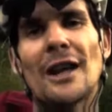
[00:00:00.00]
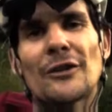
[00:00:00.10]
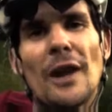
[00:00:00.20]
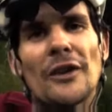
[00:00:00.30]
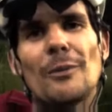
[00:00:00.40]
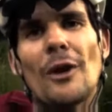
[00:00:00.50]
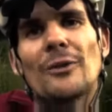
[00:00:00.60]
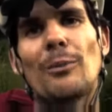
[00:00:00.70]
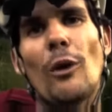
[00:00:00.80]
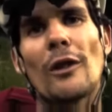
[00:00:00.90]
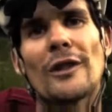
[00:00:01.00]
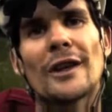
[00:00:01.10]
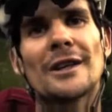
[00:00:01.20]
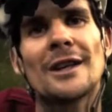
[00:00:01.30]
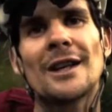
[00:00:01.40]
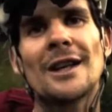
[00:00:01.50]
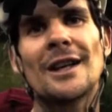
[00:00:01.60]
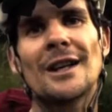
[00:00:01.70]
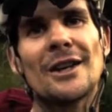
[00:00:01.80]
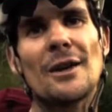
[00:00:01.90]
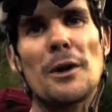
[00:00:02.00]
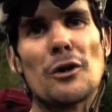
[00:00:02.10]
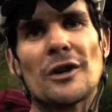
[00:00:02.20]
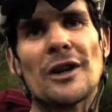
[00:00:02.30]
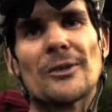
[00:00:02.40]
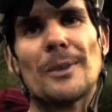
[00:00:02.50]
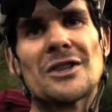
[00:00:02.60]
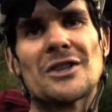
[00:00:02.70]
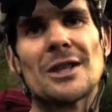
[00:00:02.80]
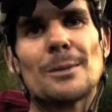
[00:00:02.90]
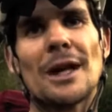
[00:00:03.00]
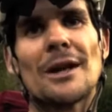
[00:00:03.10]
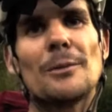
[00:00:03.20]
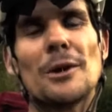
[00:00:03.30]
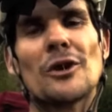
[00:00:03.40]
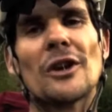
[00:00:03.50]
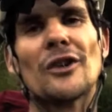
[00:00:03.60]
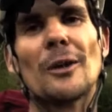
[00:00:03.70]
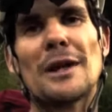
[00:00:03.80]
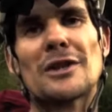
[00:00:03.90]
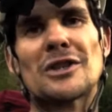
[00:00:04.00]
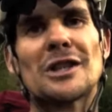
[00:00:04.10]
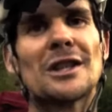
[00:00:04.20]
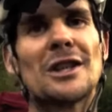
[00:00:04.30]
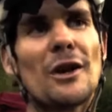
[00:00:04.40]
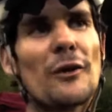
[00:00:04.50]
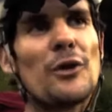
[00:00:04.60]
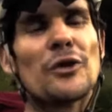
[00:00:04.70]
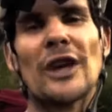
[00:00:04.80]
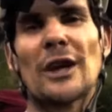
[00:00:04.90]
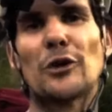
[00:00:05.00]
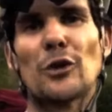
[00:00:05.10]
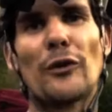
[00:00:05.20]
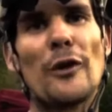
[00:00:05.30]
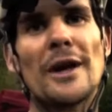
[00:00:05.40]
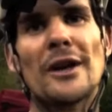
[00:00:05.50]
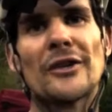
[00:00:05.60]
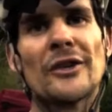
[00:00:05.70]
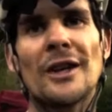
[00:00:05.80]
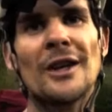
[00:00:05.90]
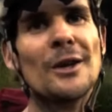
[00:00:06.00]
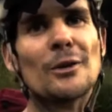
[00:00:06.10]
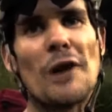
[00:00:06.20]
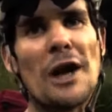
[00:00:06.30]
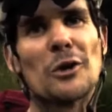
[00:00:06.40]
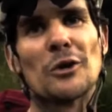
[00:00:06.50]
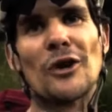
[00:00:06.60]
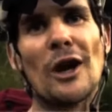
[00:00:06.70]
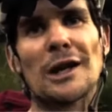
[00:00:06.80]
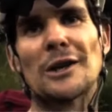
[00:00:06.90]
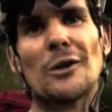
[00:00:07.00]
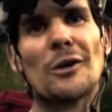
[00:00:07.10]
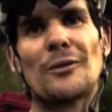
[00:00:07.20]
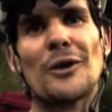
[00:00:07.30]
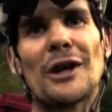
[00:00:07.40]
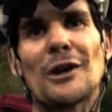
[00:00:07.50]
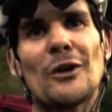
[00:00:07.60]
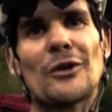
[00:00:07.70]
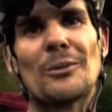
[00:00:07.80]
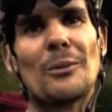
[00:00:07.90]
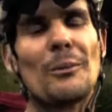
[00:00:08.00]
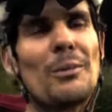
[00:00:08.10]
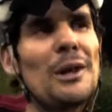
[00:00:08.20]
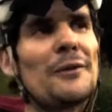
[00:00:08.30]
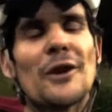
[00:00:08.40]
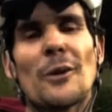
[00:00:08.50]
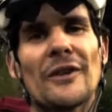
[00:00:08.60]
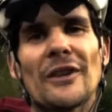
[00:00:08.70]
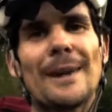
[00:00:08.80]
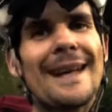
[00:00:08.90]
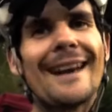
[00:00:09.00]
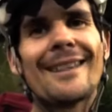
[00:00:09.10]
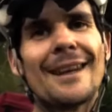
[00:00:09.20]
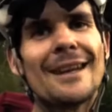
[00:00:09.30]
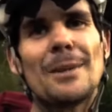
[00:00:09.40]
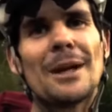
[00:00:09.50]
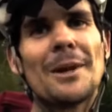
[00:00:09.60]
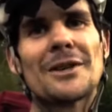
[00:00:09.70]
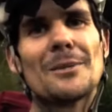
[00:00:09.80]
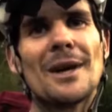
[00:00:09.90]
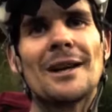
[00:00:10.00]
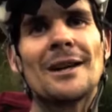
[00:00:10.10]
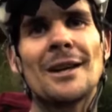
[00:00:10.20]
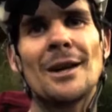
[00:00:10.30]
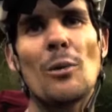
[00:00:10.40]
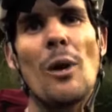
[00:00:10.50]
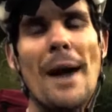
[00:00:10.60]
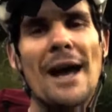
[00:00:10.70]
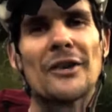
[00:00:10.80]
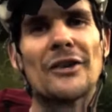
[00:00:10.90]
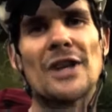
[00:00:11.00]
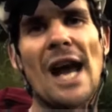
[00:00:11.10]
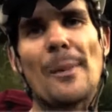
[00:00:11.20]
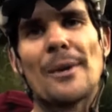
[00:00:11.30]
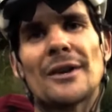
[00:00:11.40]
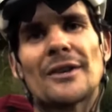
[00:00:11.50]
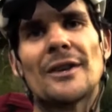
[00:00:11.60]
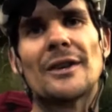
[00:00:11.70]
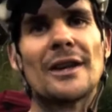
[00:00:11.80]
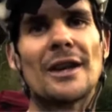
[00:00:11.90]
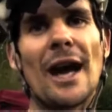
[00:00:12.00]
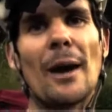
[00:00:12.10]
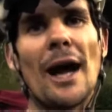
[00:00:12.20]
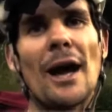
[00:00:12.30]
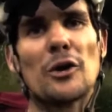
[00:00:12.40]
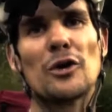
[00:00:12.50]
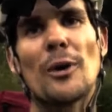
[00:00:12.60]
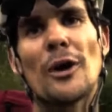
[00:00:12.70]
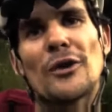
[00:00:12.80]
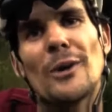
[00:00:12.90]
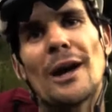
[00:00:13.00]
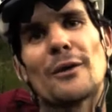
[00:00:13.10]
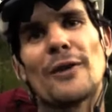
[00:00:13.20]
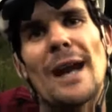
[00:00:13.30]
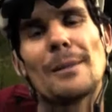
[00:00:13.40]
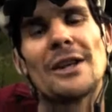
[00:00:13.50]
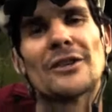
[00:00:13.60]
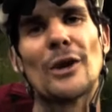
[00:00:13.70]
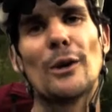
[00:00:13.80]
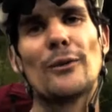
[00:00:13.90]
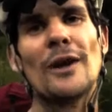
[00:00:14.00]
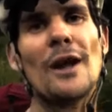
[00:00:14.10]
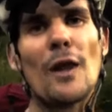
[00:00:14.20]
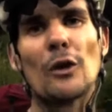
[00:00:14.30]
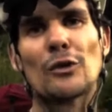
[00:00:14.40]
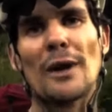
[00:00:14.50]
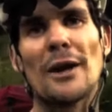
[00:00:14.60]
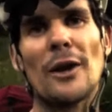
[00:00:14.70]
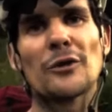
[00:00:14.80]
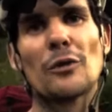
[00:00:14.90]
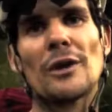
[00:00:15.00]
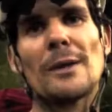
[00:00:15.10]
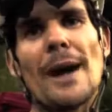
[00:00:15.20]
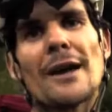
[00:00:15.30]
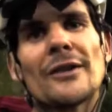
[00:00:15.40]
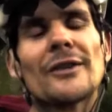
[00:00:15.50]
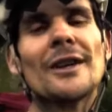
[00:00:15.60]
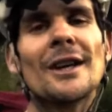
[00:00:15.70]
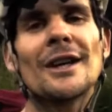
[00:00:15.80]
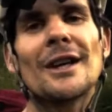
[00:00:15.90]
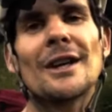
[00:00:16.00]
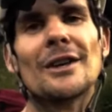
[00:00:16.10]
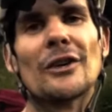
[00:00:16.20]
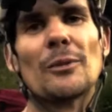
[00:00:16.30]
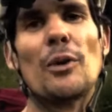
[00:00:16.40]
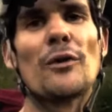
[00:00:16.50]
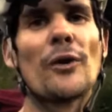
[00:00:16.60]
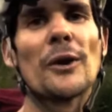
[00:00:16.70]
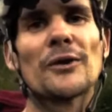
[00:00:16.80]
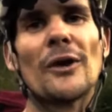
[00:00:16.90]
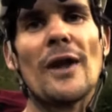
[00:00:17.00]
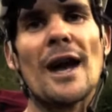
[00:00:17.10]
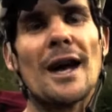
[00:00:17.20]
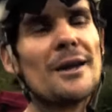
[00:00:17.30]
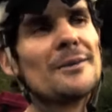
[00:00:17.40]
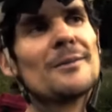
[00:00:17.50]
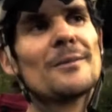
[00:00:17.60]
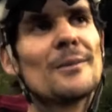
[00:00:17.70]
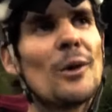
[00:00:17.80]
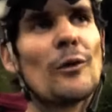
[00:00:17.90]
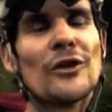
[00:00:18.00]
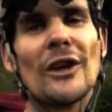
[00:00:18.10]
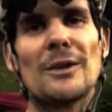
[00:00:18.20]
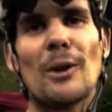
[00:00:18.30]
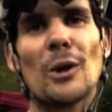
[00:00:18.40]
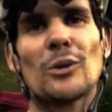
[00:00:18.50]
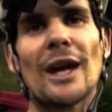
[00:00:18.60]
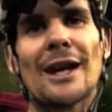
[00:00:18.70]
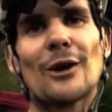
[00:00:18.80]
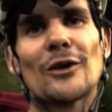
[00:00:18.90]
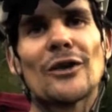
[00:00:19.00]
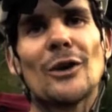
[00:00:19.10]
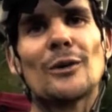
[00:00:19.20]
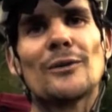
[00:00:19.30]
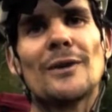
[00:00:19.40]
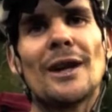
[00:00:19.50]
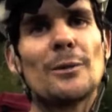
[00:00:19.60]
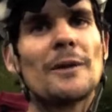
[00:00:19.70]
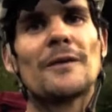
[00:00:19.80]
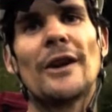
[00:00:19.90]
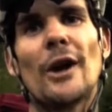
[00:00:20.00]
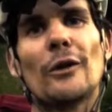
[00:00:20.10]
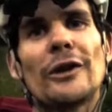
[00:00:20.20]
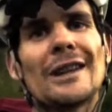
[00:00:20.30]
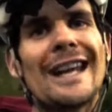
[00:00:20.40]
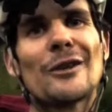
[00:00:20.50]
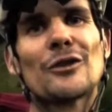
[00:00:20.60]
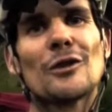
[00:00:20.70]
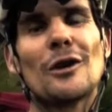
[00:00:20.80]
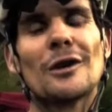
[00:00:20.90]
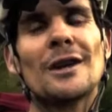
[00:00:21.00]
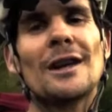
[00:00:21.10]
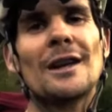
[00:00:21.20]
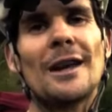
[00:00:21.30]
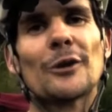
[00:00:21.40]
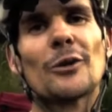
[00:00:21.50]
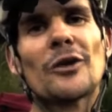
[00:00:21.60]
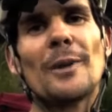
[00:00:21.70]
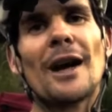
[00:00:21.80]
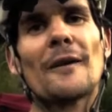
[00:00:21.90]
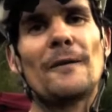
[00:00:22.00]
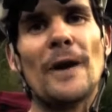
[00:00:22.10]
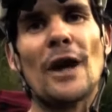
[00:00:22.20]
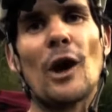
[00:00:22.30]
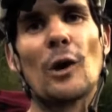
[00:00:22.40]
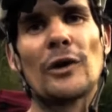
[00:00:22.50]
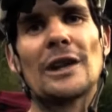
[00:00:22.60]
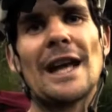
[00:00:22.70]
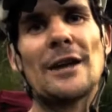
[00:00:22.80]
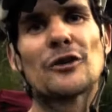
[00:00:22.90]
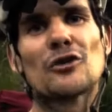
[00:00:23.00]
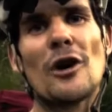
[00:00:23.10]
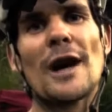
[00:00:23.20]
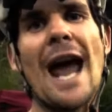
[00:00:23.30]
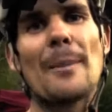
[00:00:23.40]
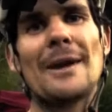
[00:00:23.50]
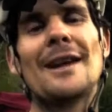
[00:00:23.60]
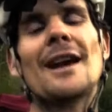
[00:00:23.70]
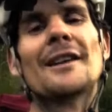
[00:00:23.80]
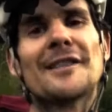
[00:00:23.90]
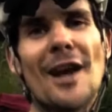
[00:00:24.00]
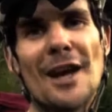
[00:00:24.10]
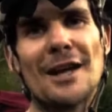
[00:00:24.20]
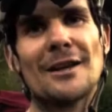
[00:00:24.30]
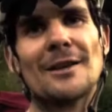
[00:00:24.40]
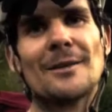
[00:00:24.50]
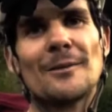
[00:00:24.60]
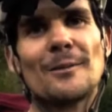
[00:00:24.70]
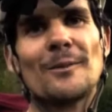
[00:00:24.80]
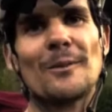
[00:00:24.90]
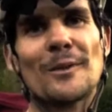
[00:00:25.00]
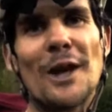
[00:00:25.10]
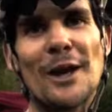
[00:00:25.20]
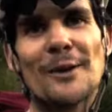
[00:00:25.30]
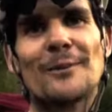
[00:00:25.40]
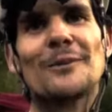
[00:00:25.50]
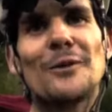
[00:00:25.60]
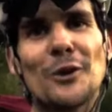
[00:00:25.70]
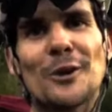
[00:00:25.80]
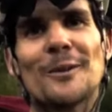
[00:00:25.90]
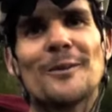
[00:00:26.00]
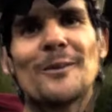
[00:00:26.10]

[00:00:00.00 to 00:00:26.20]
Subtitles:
That's the most important thing. Yeah, the mirror doesn't mean shit, man. The mirror does not mean shit. You know, a few seconds or a few minutes running or cycling or a few kilos lifting, or it doesn't mean anything in the bigger picture, man. What matters is your happiness. You know, how good a person you are to your family, yourself, those around you. That's what really matters. You know, so put the focus on that, and all of a sudden your body will take care of itself, and you'll be fit and healthy, lean and strong. That's what it's about. Fit, healthy, lean, strong, happy, sane. Get it? Do it.